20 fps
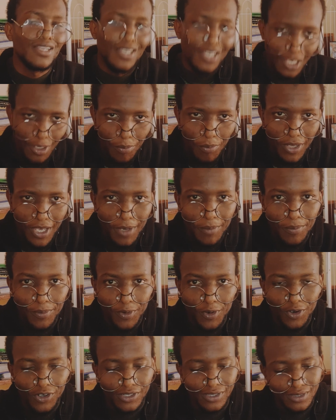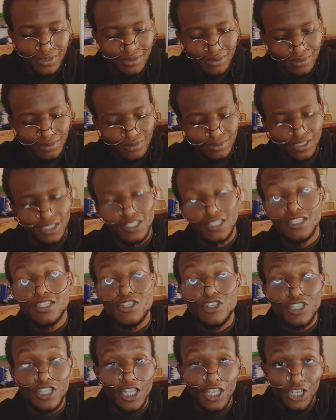Hit me up on
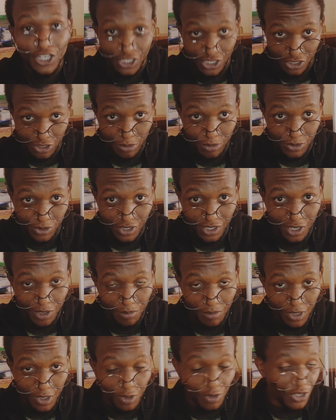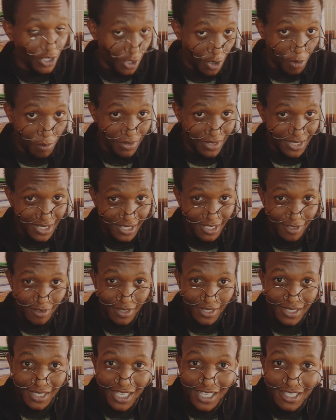the description down below, the comment
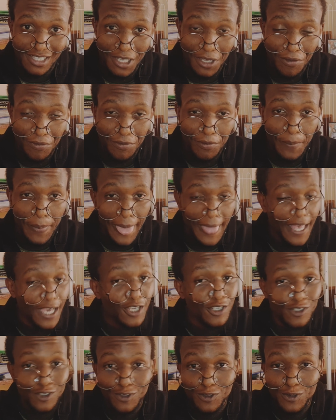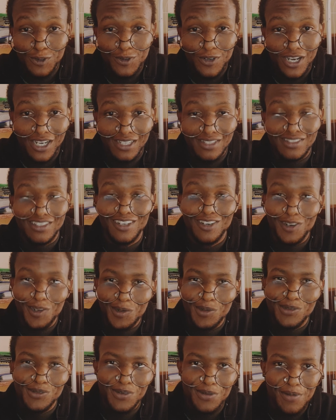section. Stay safe, don't do drugs, and
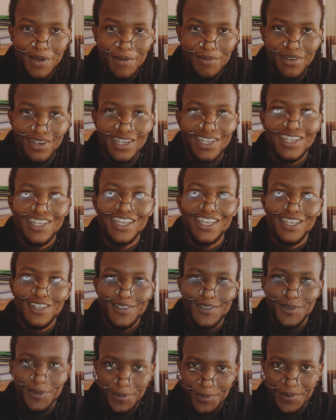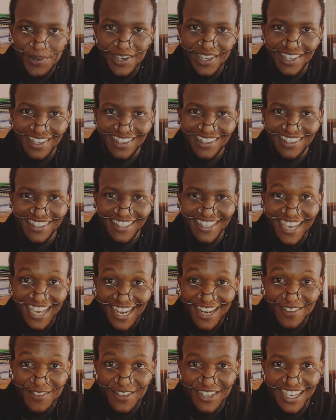always remember to pray. I
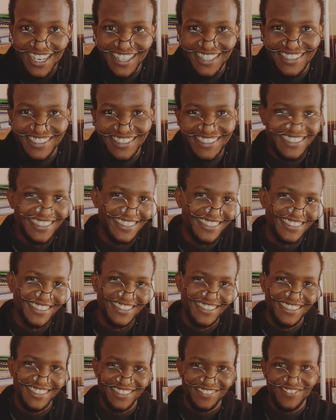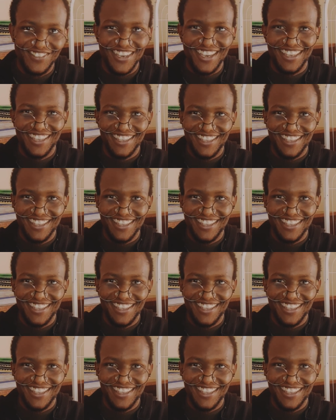love you guys. Bye.